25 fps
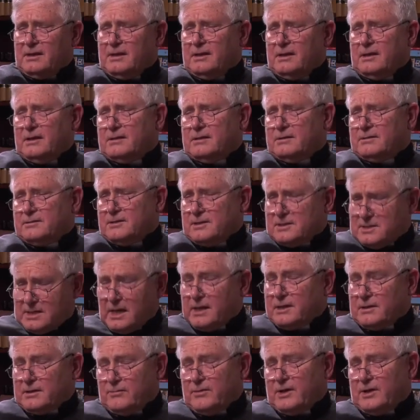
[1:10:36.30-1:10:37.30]
the
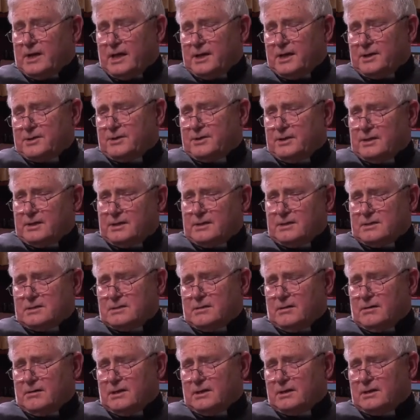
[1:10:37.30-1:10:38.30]
second one actually
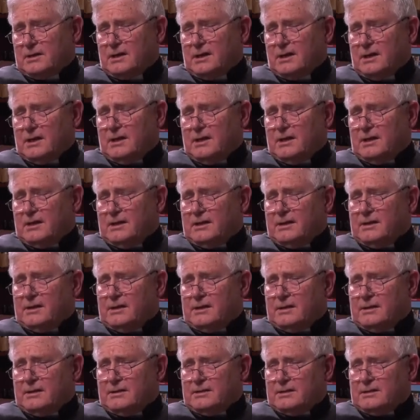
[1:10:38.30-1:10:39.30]
concerning
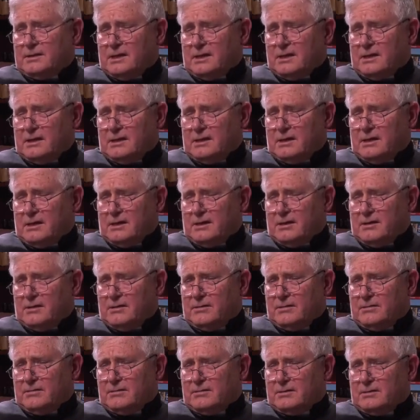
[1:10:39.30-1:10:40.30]

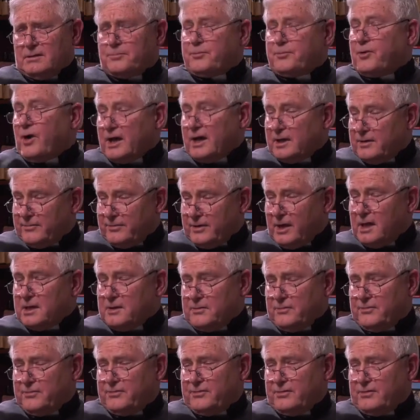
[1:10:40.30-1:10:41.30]
the pride of
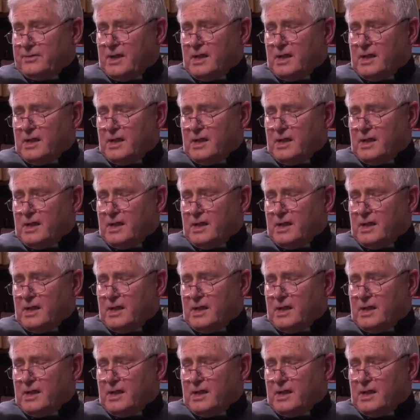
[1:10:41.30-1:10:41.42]
life.